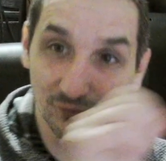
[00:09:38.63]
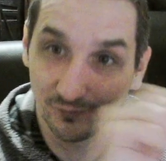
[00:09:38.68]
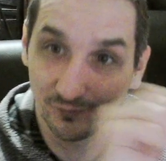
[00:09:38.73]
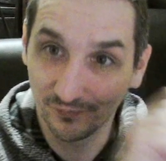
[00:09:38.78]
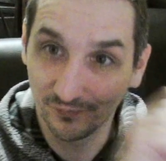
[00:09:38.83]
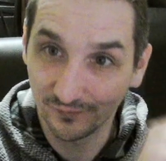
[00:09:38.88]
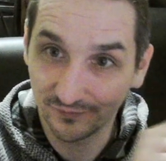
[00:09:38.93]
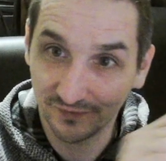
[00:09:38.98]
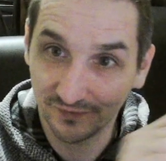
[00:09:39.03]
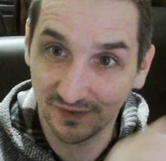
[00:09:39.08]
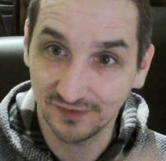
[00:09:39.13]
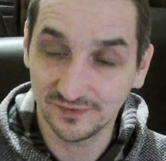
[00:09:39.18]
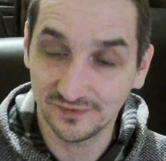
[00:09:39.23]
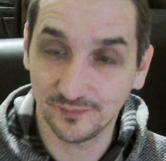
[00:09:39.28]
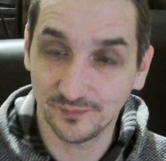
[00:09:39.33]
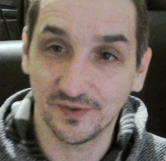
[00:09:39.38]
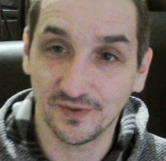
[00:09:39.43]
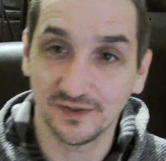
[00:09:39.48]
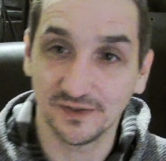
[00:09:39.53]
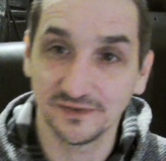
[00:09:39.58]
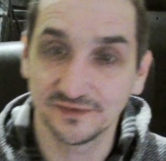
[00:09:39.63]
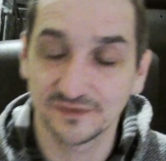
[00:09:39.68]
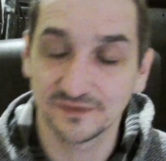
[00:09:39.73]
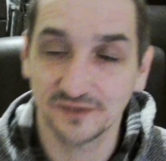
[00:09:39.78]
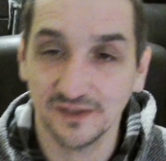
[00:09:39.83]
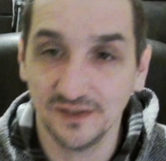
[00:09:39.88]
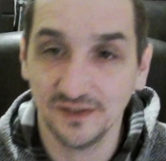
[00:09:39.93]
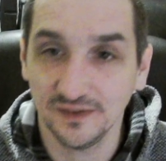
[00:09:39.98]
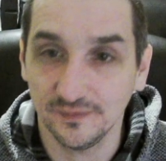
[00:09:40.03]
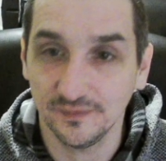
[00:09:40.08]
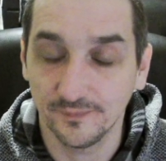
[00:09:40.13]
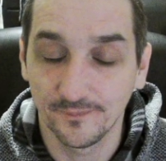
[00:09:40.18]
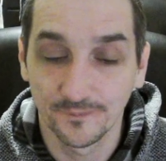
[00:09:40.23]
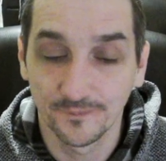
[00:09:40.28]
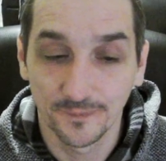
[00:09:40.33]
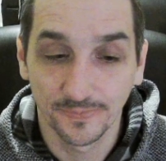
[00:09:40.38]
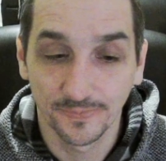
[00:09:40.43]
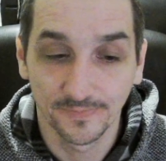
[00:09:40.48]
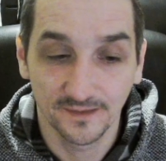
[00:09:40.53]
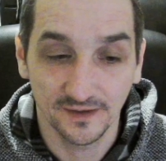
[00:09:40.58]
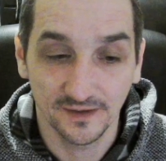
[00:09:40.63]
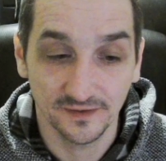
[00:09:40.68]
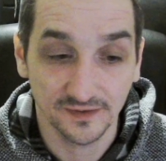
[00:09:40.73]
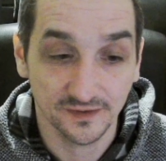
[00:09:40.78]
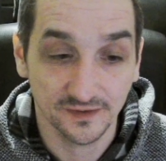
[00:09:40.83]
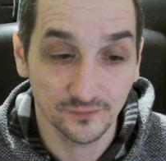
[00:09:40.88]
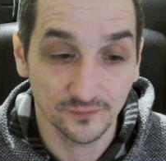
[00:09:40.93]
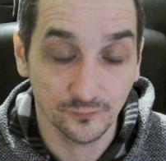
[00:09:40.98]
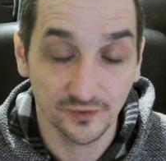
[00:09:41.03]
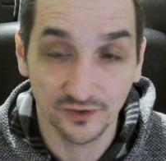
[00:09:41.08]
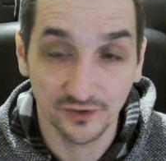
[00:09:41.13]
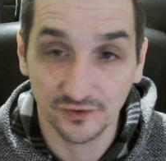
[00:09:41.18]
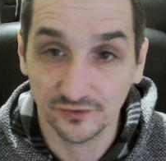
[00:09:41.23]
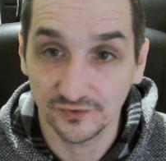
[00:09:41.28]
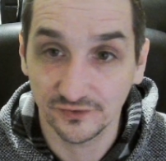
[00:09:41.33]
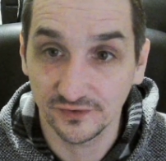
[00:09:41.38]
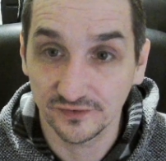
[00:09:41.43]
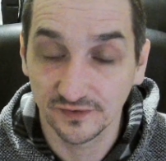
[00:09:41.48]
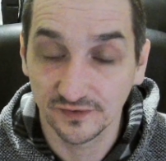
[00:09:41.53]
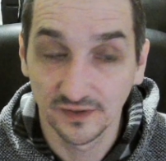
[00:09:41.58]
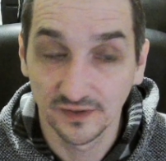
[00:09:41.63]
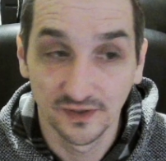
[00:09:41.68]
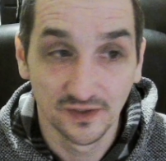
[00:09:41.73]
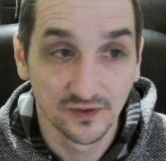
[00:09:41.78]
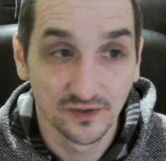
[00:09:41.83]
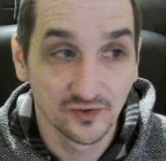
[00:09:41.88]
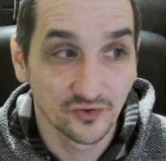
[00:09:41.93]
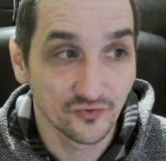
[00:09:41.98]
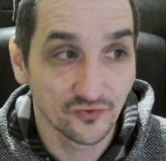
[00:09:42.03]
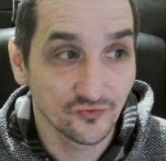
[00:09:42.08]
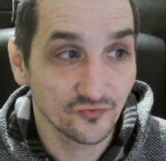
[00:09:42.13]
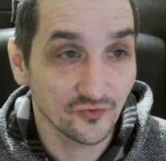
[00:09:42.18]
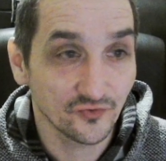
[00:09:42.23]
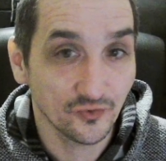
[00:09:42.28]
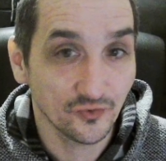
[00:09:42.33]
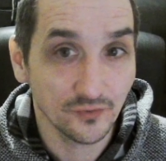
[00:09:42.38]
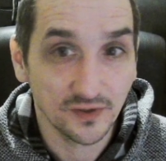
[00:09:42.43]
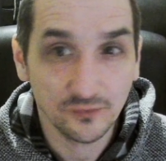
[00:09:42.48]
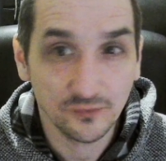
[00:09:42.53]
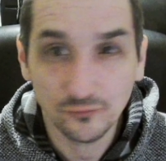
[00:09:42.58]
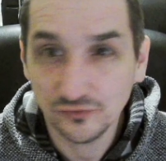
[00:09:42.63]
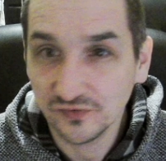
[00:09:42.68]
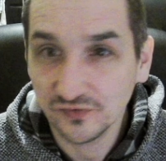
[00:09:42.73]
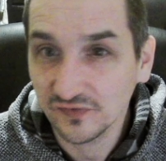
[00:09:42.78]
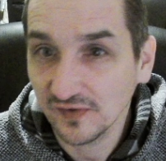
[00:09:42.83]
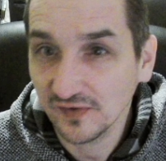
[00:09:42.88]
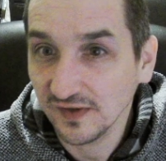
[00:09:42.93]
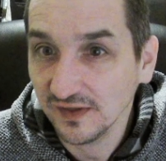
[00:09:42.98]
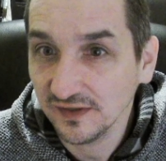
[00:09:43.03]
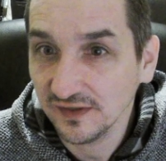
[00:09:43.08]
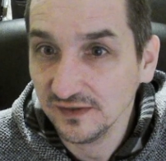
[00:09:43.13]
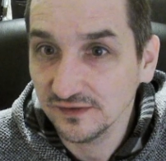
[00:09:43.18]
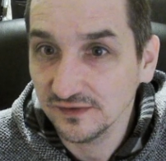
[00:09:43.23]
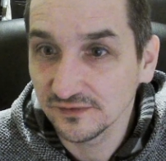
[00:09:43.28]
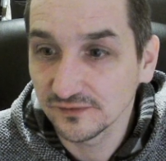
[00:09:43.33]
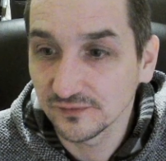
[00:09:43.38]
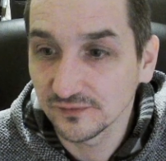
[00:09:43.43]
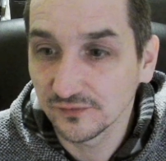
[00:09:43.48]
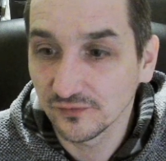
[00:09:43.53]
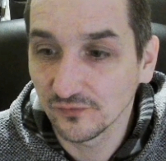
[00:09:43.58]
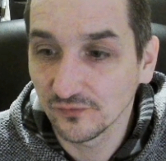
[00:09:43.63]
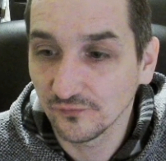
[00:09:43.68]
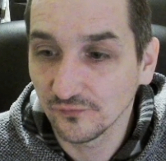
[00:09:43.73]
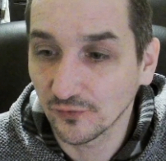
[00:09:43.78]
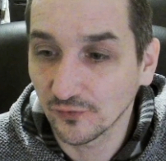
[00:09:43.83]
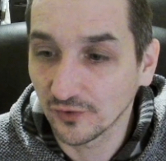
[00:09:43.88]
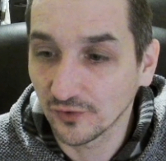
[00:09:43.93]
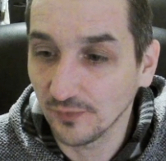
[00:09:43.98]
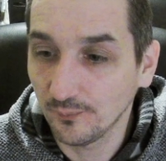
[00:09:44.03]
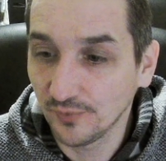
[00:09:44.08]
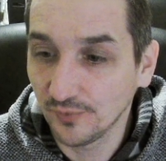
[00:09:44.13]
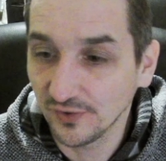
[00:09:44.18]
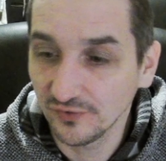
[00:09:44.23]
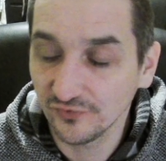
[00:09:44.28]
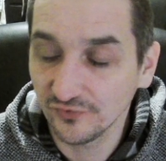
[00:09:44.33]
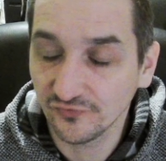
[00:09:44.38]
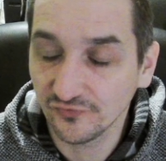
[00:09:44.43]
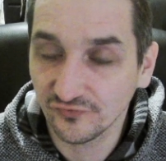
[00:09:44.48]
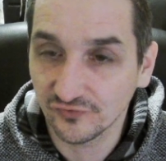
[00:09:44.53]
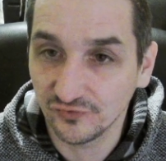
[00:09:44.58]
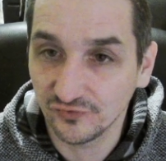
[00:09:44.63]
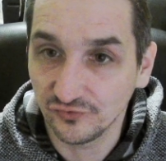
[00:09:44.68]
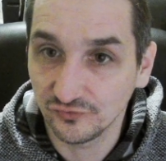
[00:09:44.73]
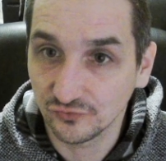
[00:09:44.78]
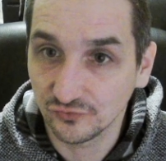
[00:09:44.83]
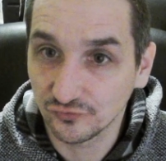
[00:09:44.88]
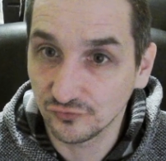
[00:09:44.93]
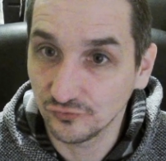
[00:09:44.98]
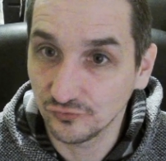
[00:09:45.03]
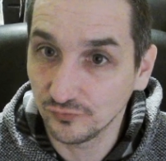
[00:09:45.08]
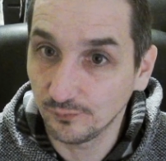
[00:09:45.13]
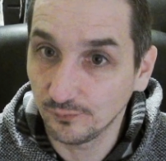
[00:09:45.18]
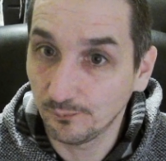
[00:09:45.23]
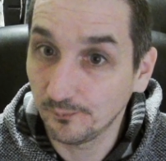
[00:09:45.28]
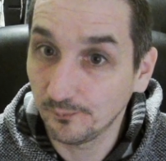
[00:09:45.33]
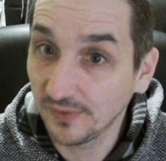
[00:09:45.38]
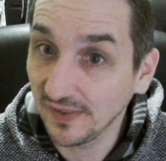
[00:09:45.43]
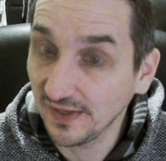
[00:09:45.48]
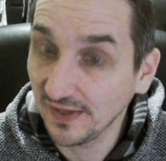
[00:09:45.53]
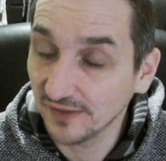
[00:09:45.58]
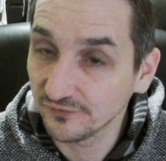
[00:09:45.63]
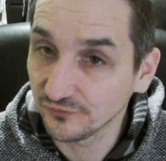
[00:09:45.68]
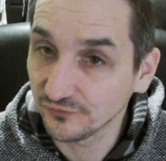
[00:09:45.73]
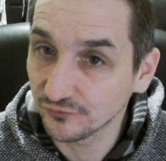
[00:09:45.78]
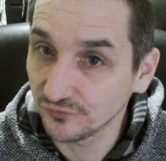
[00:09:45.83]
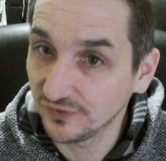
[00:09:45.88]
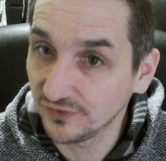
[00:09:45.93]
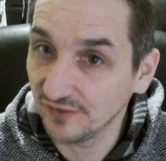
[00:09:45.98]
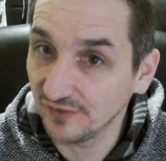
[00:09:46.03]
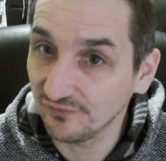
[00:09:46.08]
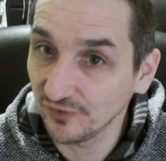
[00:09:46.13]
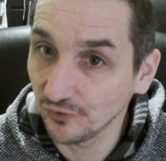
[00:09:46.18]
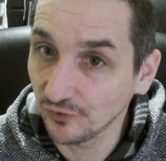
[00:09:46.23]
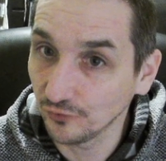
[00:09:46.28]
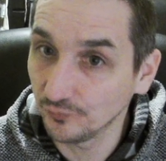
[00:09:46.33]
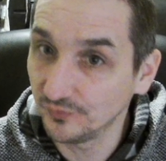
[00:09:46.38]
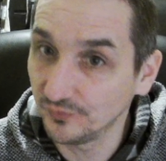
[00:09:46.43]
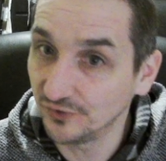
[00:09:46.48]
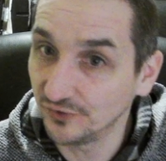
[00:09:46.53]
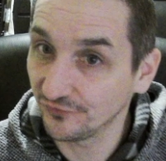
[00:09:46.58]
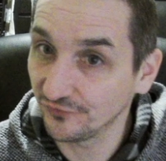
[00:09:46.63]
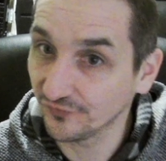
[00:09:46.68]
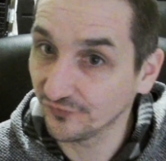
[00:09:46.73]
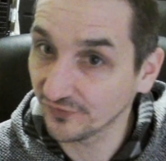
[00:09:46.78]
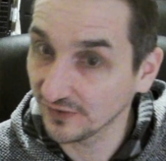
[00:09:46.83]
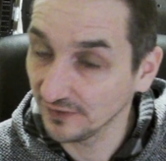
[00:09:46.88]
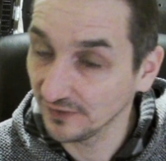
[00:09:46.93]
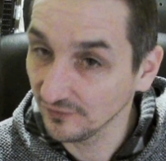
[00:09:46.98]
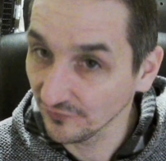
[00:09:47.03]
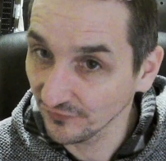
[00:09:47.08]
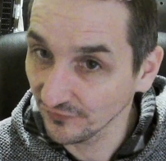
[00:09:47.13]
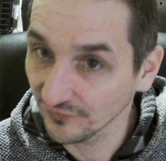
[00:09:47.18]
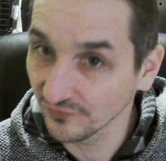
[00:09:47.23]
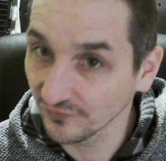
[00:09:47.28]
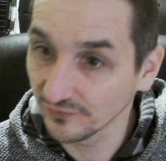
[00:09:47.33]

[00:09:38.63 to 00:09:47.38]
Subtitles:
that the parts came and can work on it. So I would say, for a person who plan to develop their skills